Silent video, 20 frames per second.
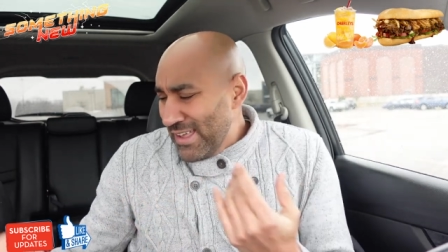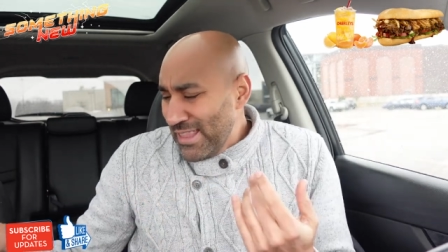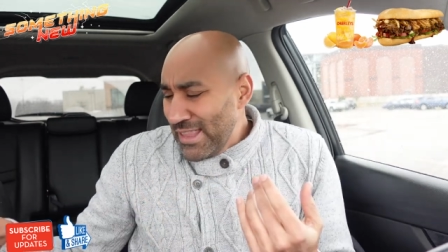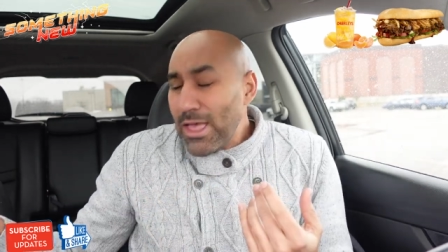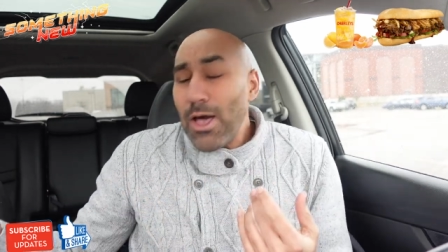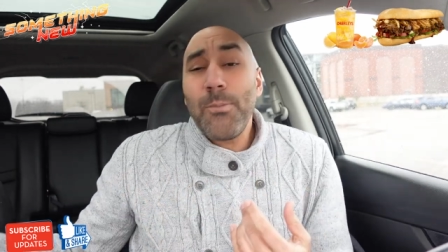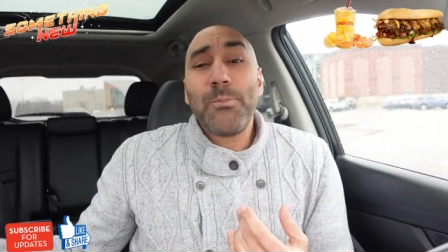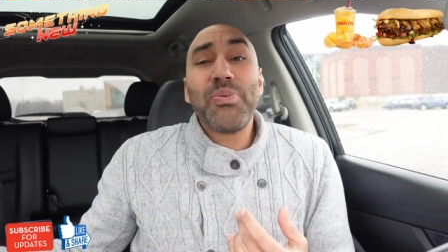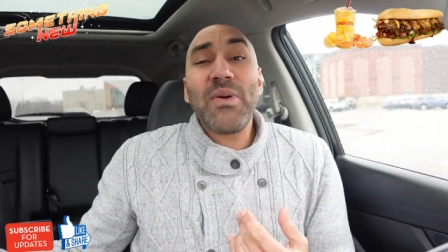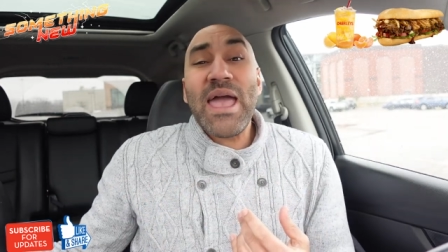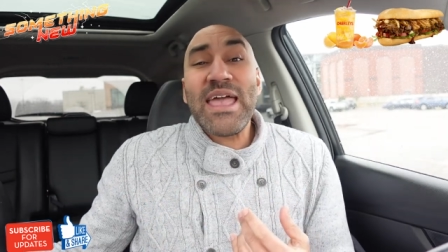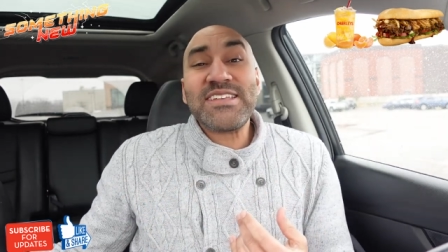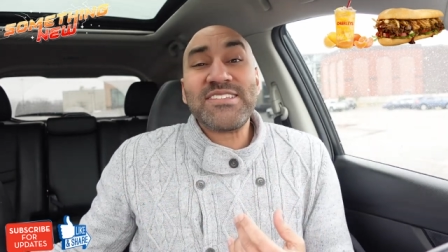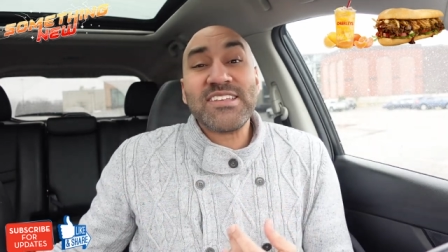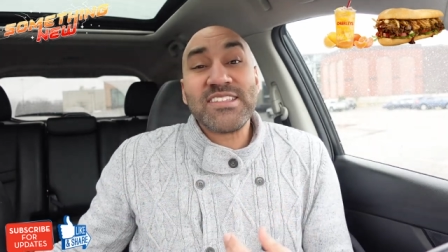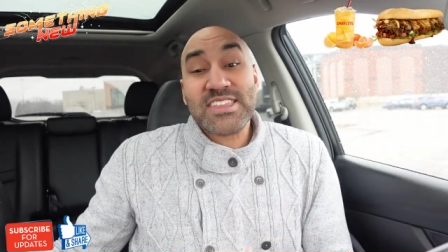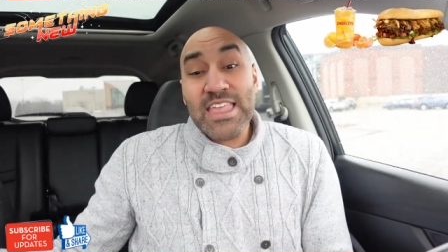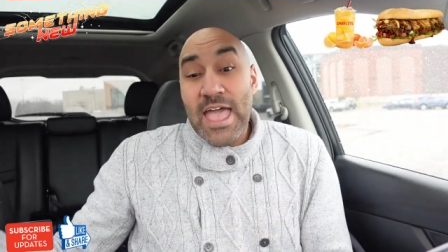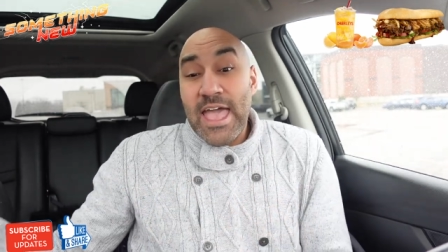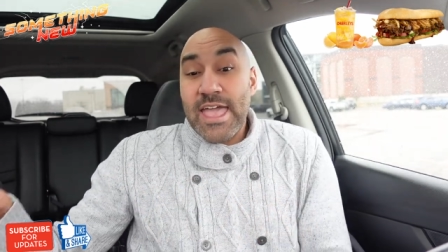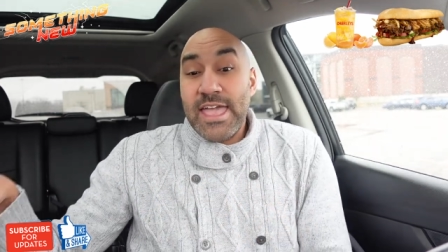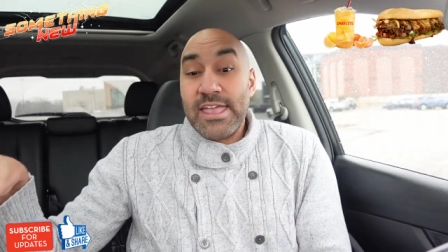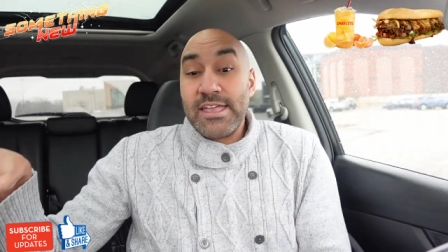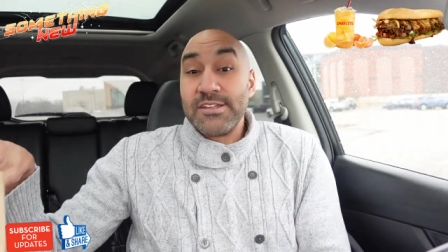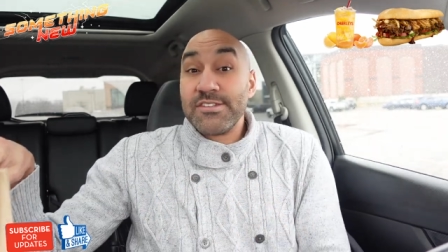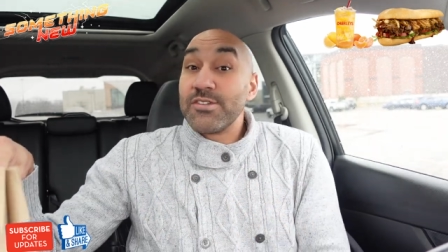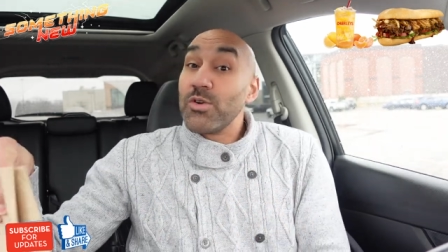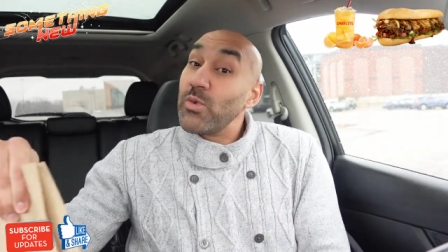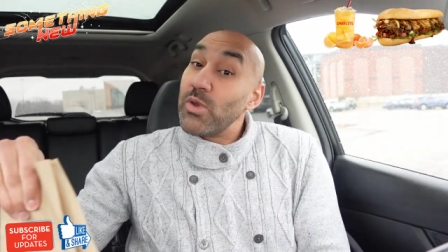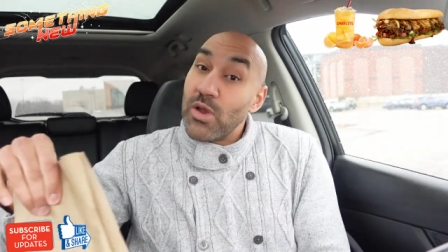Little pricey thing,
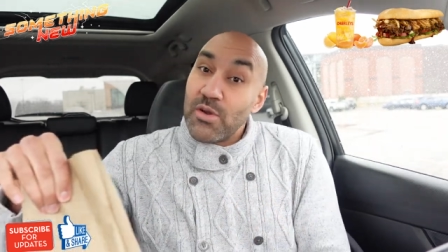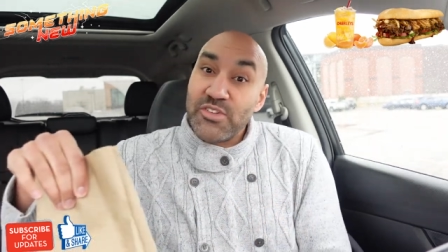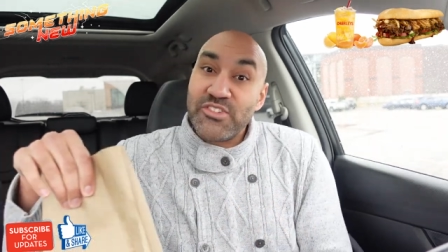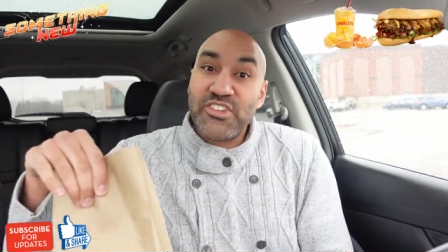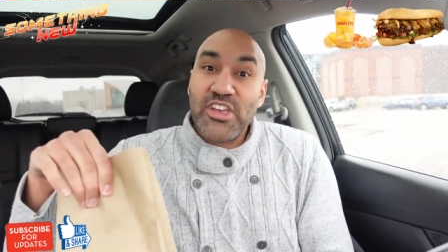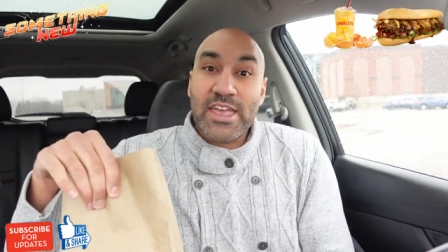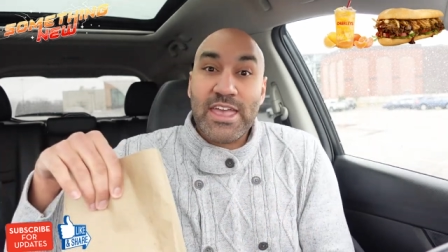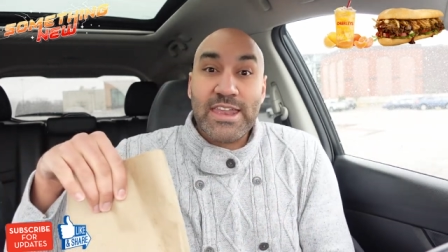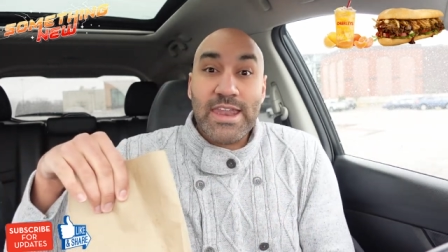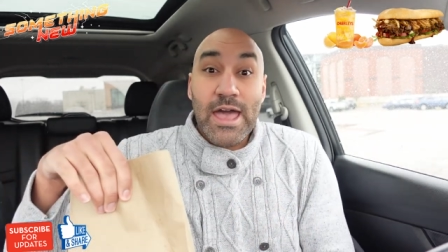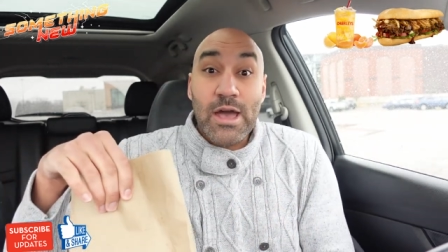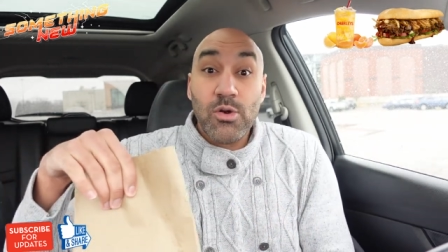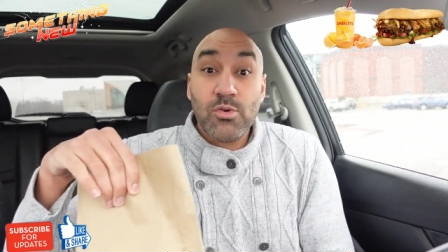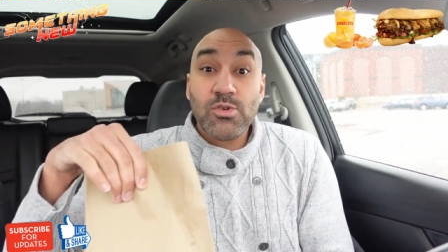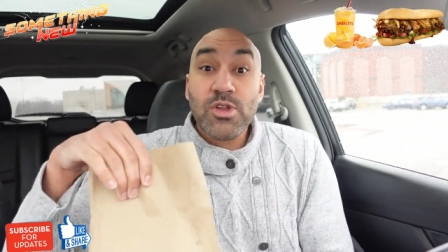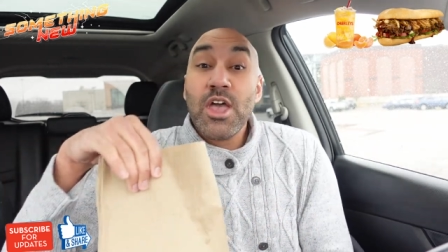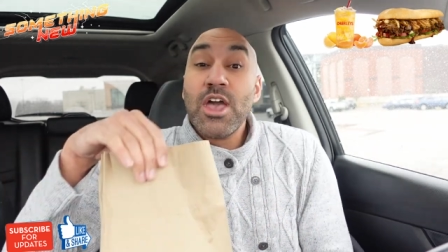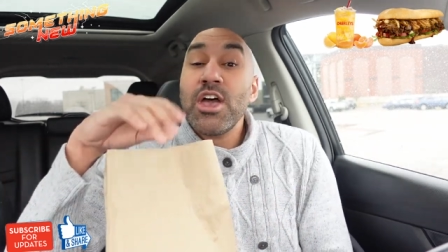so we gonna check it out.